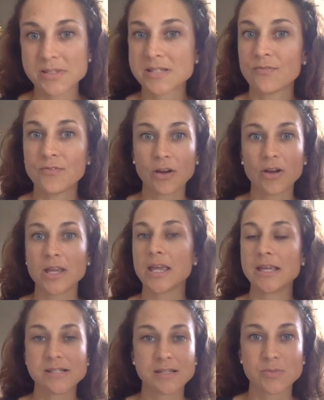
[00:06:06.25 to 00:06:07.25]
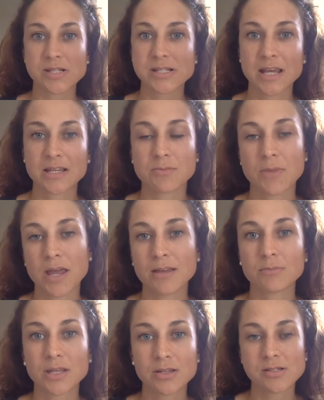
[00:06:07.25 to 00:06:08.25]
It's a very easy mistake to
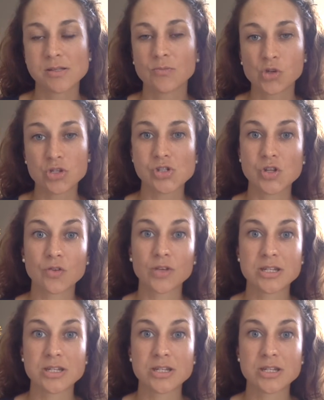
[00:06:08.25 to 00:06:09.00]
make because Infusionsoft